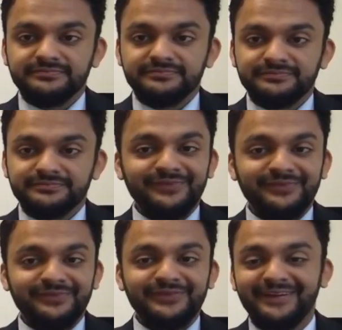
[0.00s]

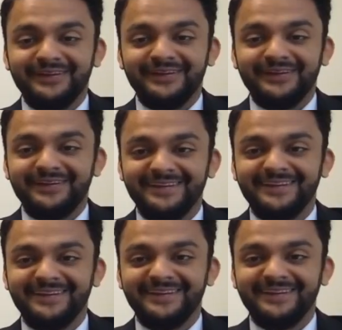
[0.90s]

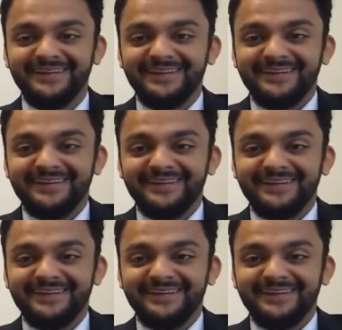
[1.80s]
No words are spoken by the person on screen.